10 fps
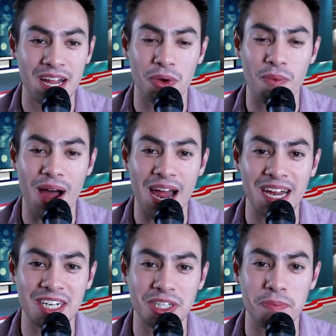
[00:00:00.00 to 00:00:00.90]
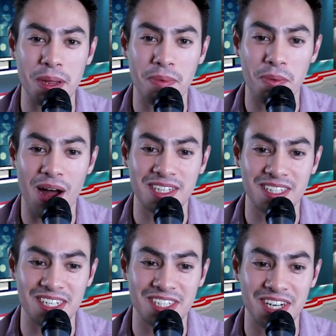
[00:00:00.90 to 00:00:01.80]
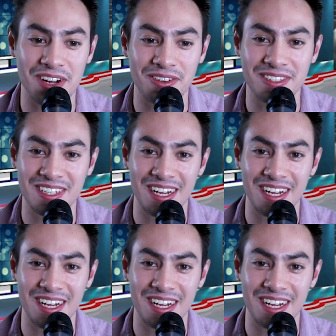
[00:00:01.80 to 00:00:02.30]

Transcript: So why should people watch this show?